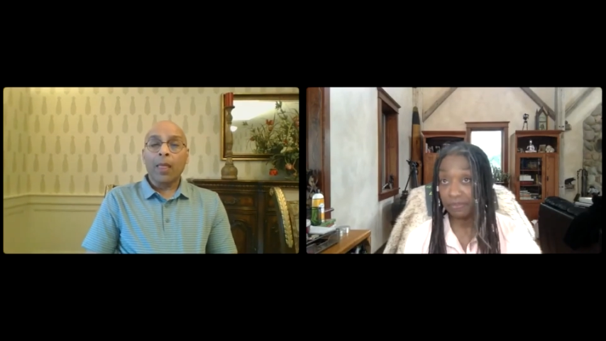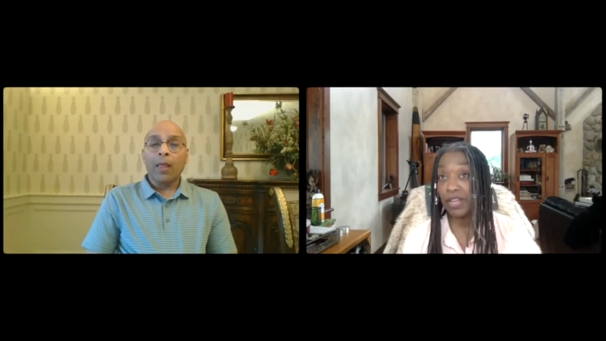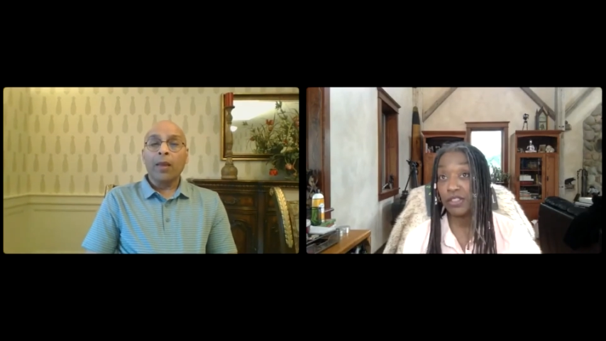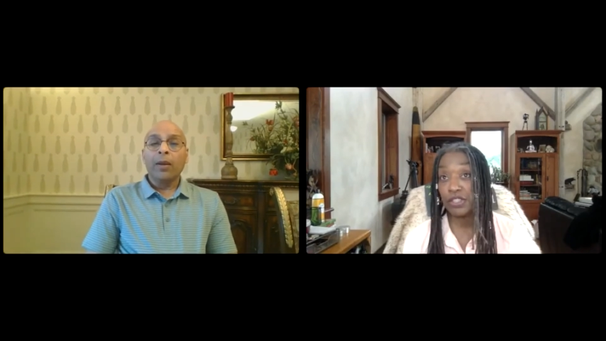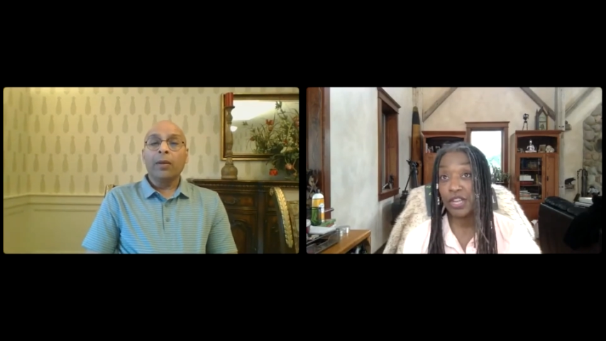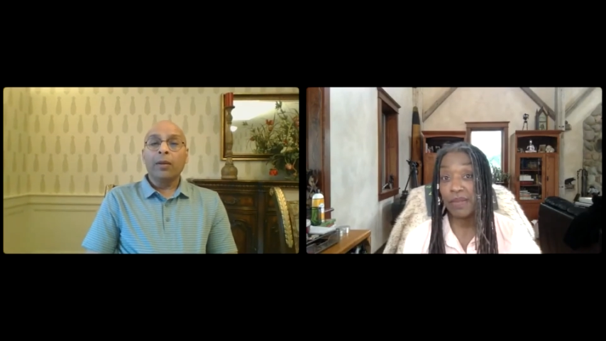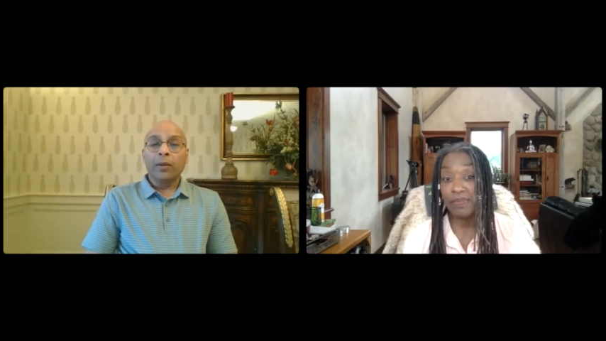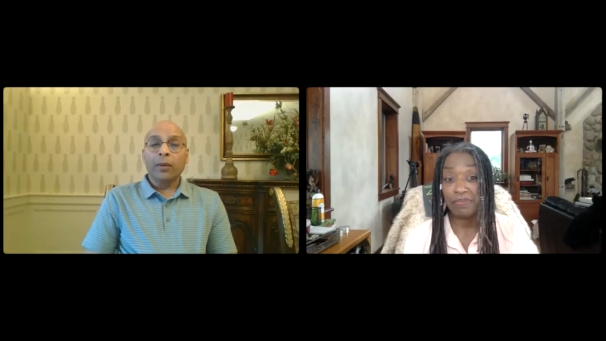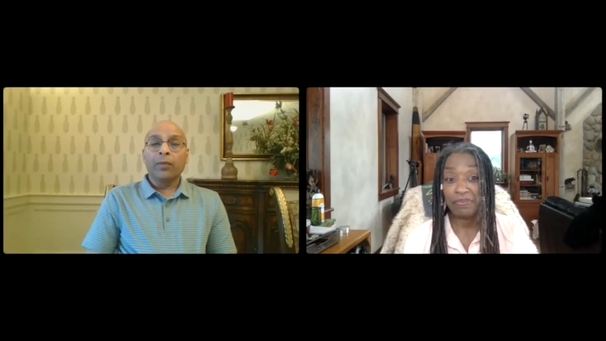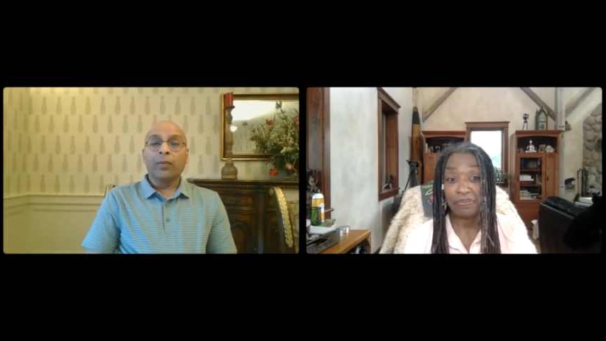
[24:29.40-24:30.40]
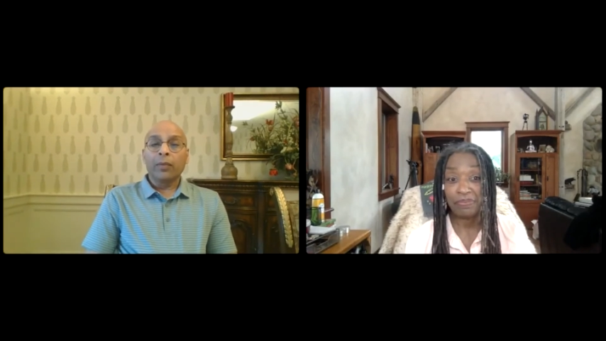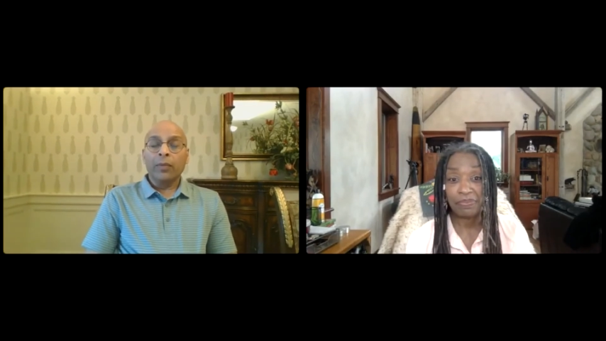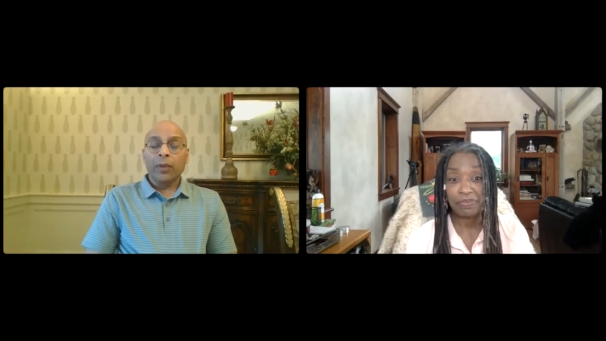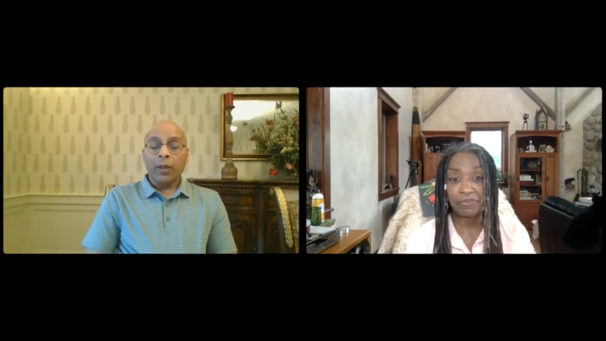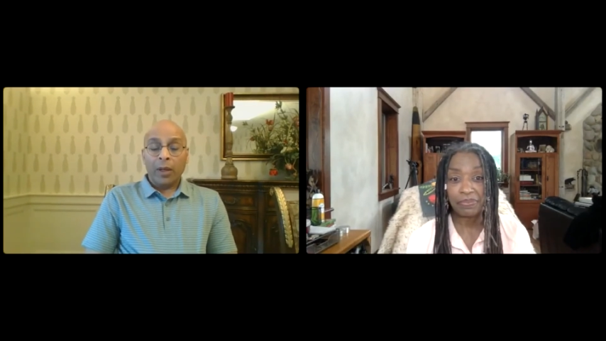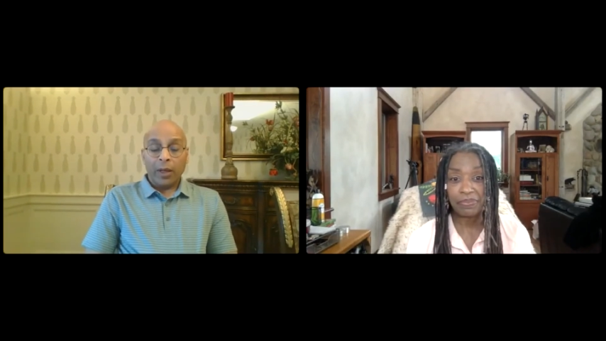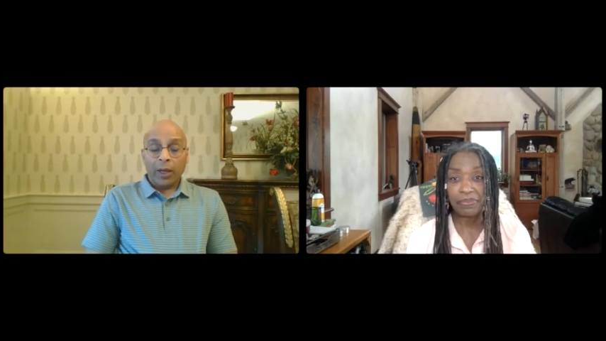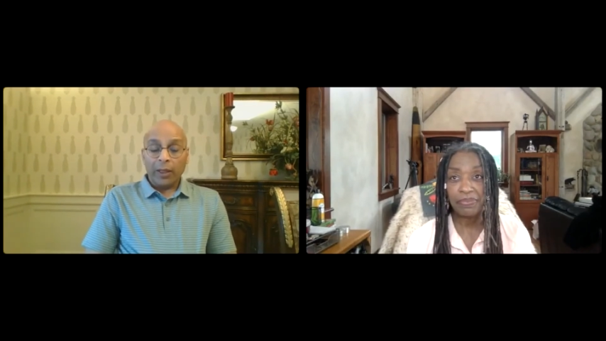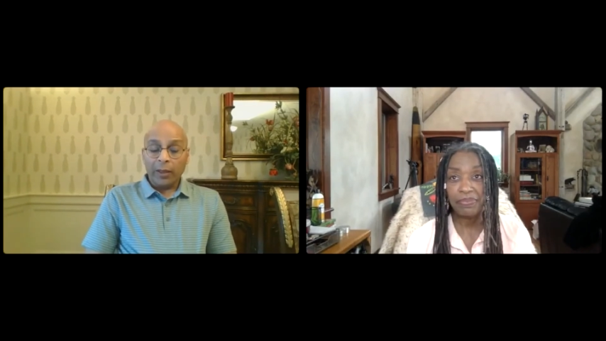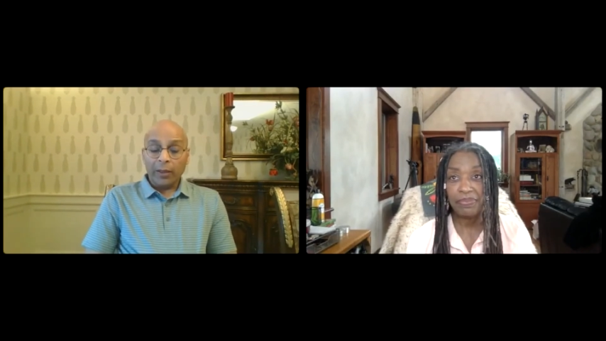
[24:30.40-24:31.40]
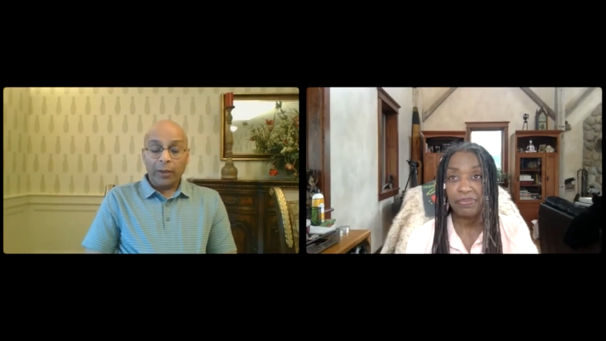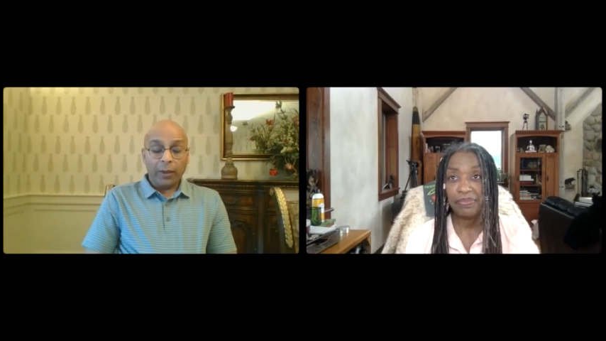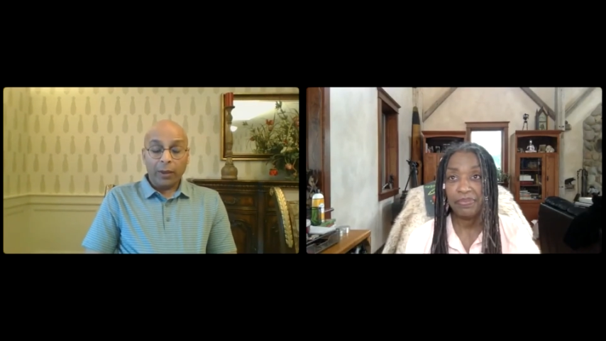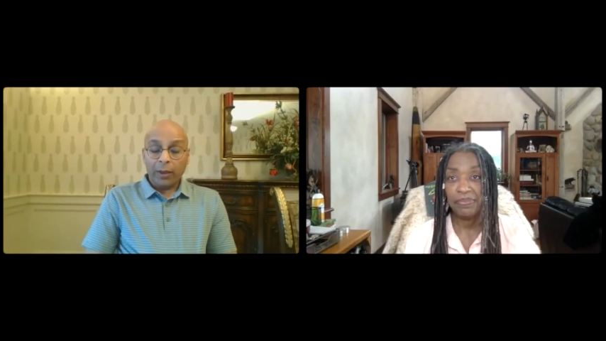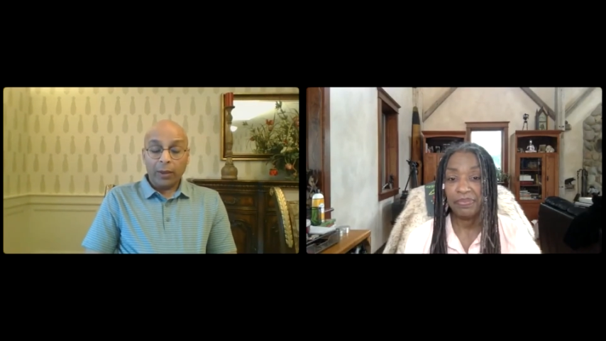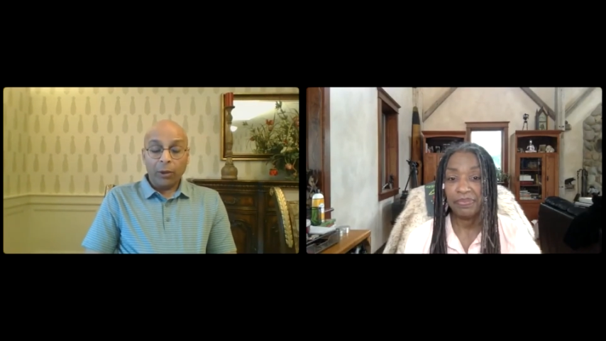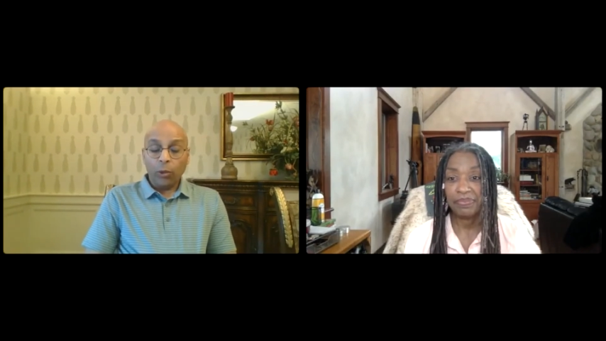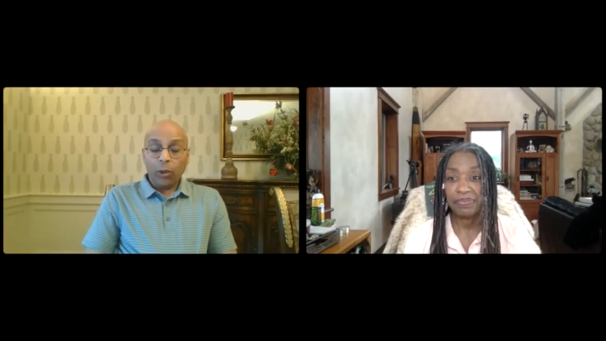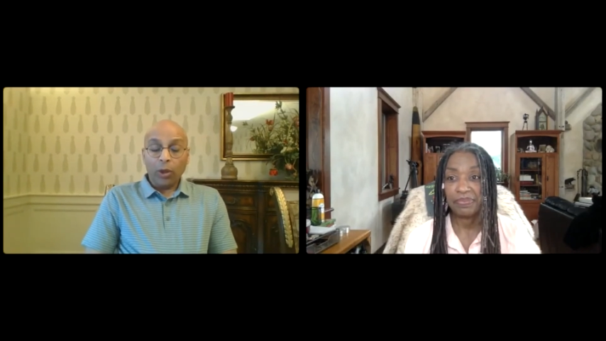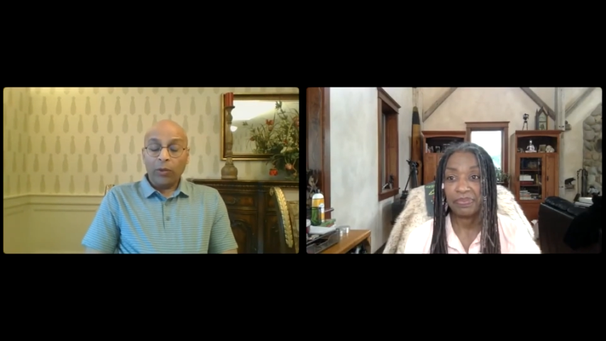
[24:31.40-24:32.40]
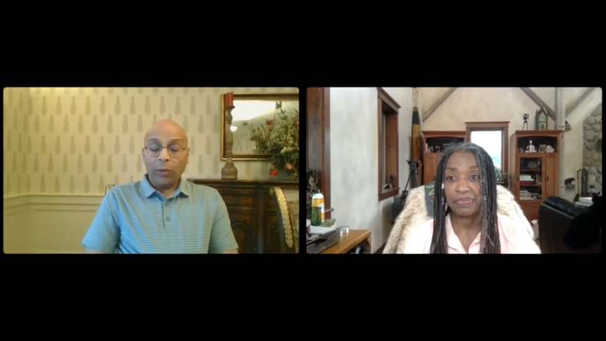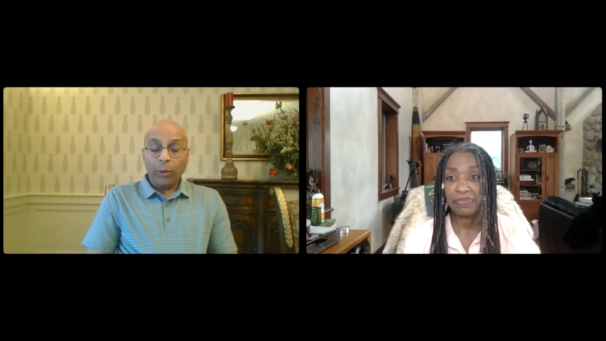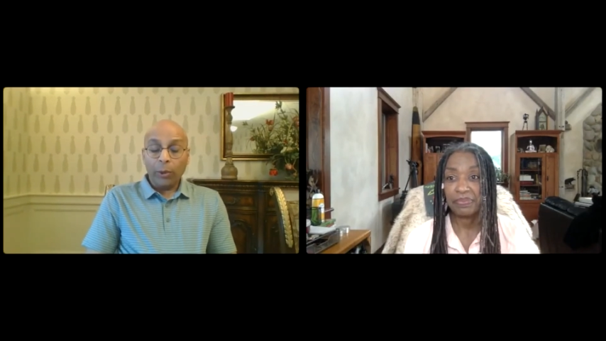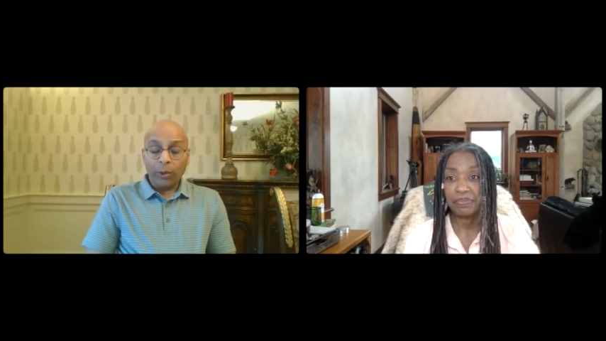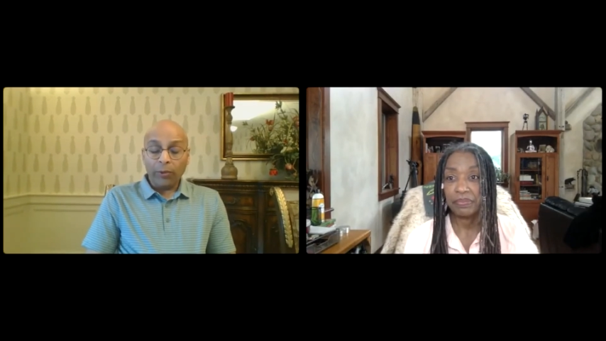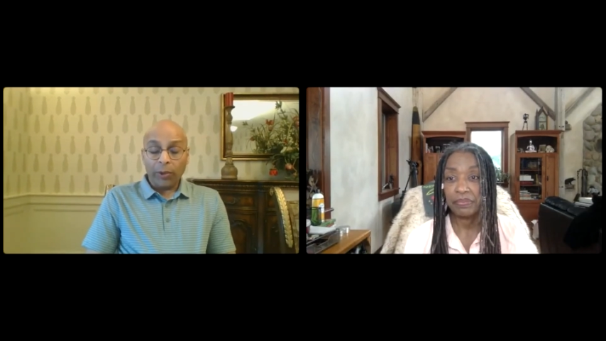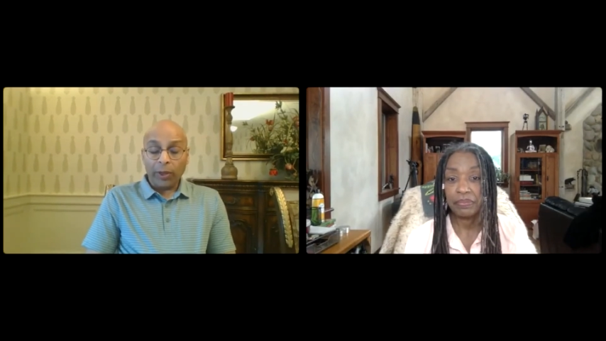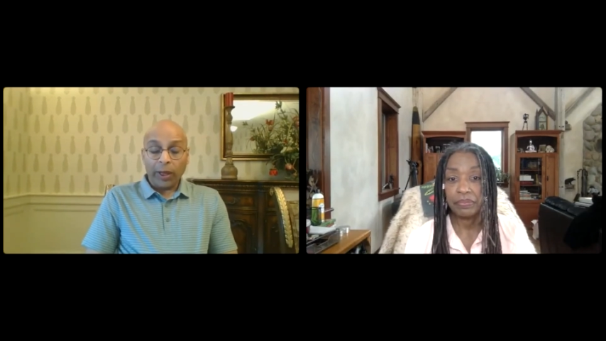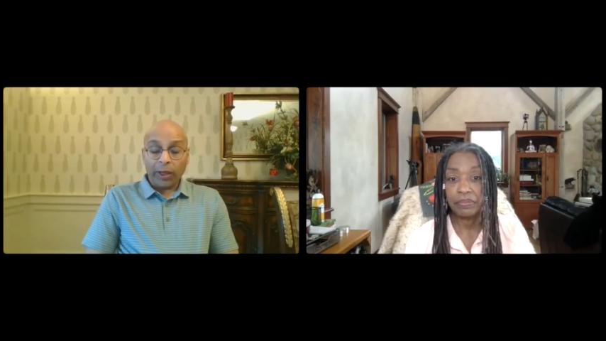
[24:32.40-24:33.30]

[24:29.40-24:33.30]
Speaker 1: Doctor Shah?
Speaker 2: Yeah, I think uh, you covered beautifully.